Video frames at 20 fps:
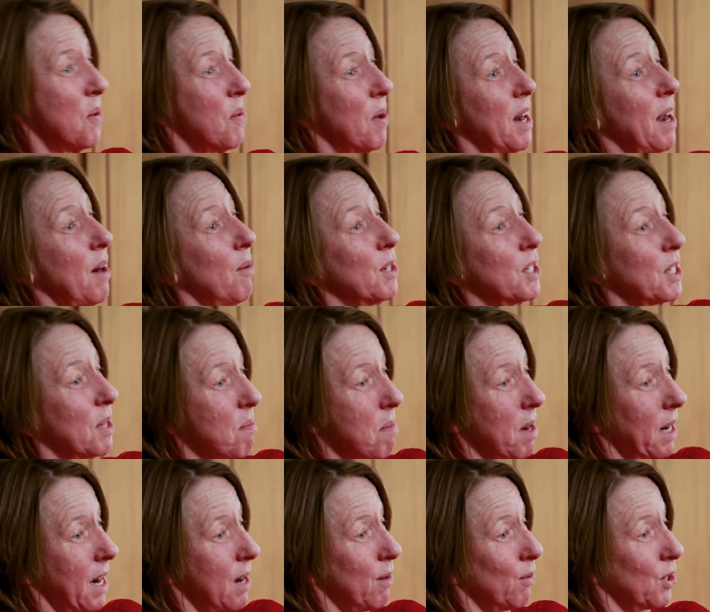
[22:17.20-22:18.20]
when I was in
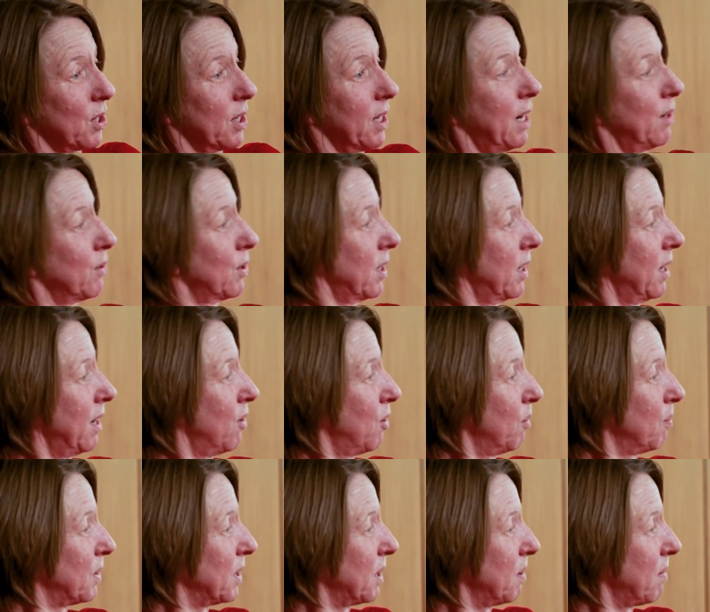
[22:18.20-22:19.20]
my council house and
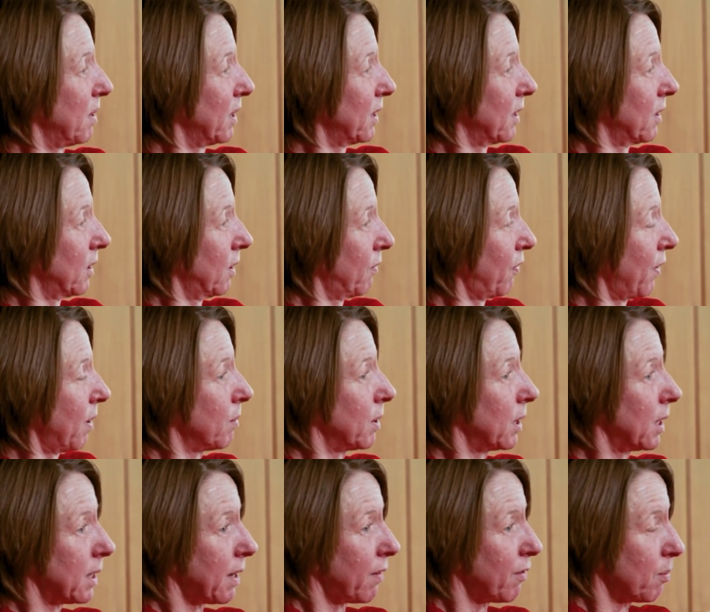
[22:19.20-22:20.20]
nobody in my
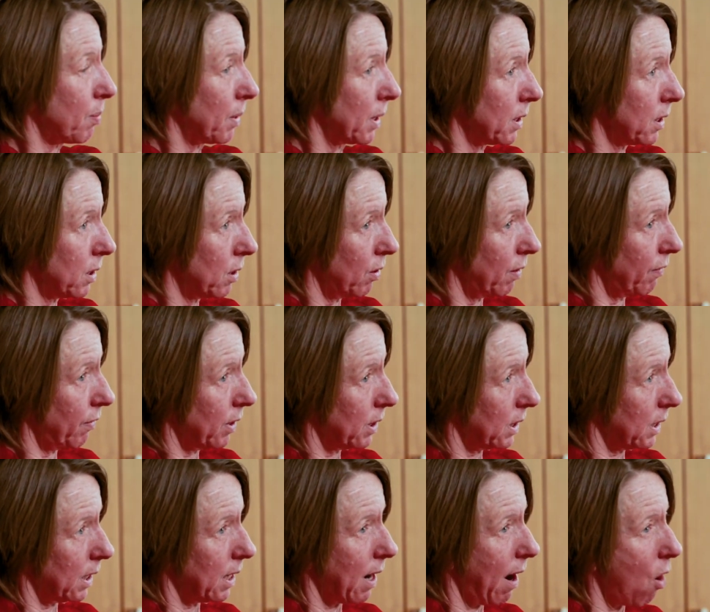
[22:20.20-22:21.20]
family had ever been to
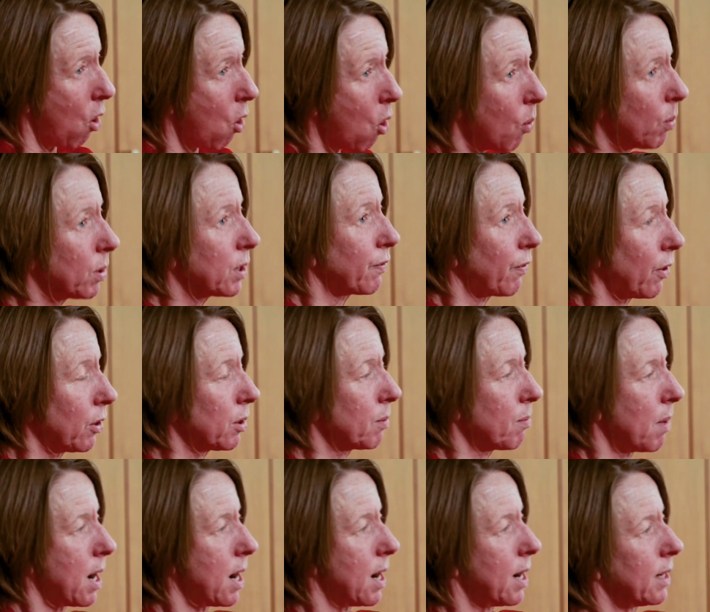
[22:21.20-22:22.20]
university? And I always
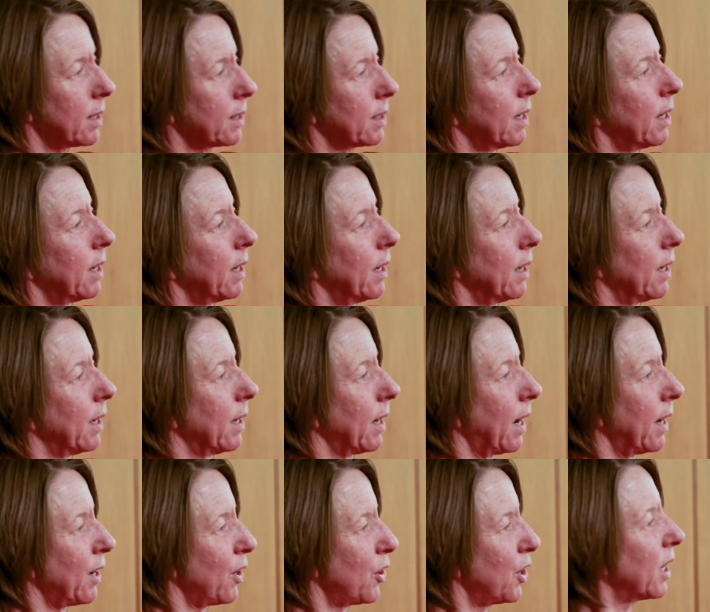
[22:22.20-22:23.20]
followed my heart.
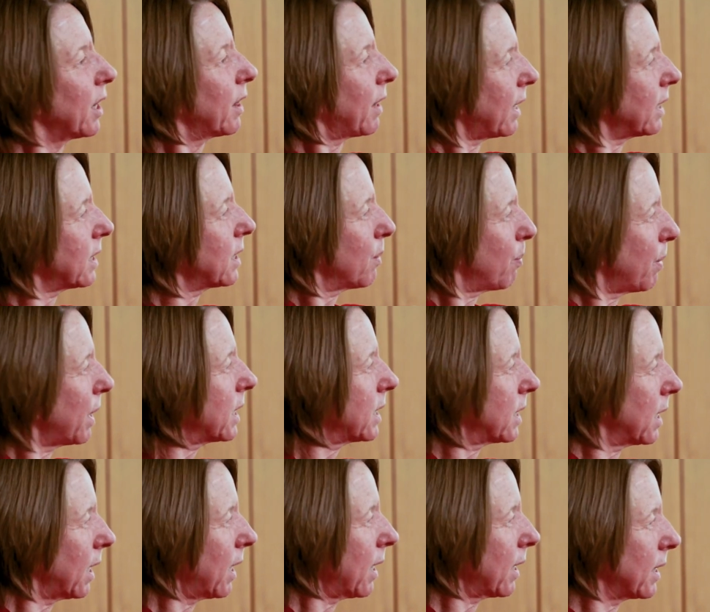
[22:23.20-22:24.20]
And I think that's the
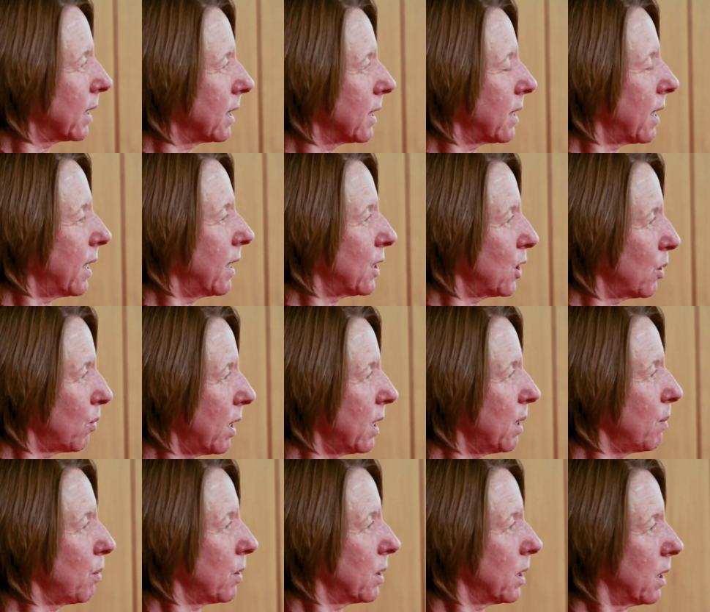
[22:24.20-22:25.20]
best thing I can say to
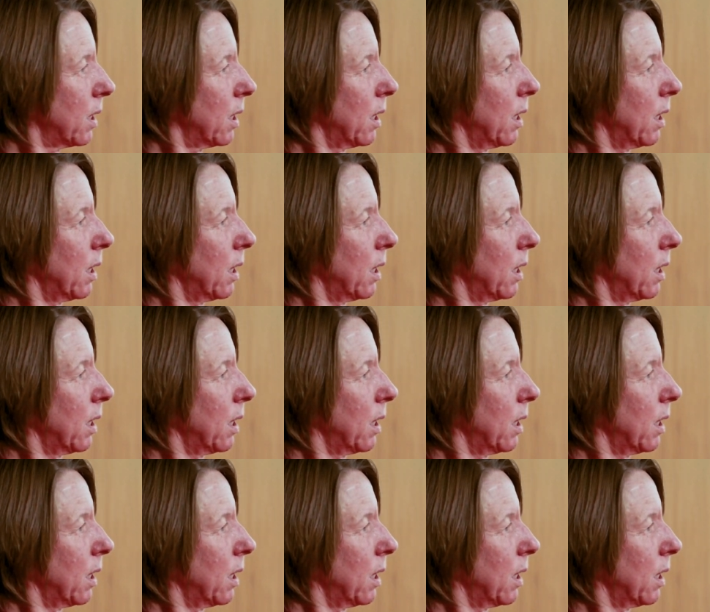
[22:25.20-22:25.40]
anybody,